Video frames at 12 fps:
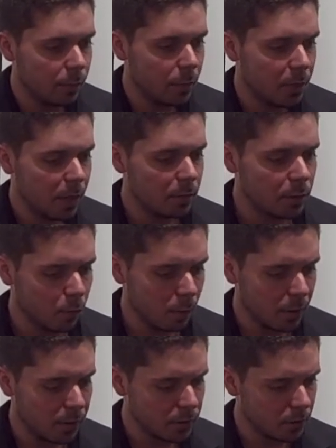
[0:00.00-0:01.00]
it becomes more
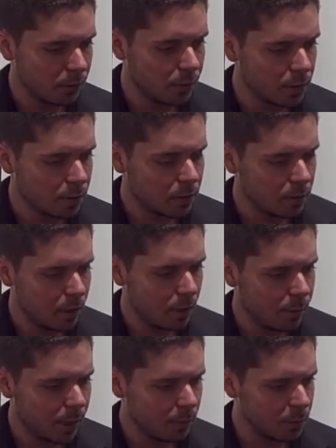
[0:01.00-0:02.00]
about the surface, and
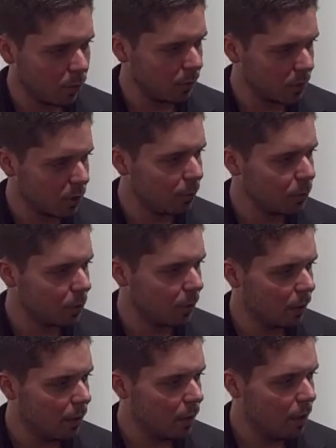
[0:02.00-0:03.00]
it becomes more of a
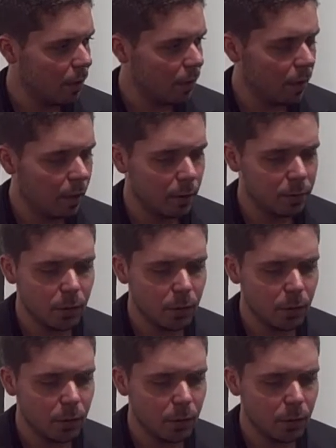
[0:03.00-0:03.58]
sculpture.